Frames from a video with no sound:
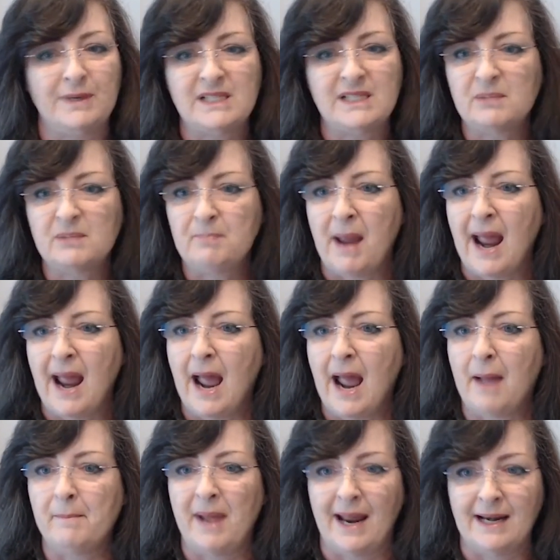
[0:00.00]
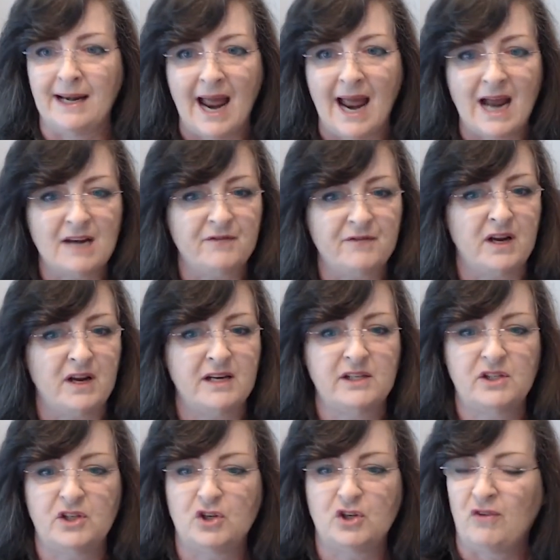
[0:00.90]
with spam and
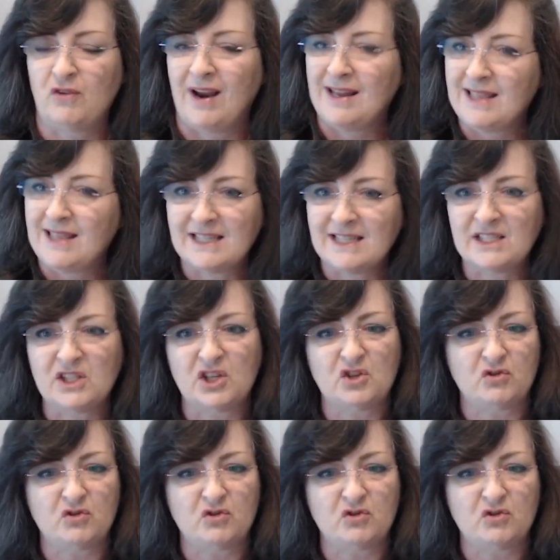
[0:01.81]
adverts to try this,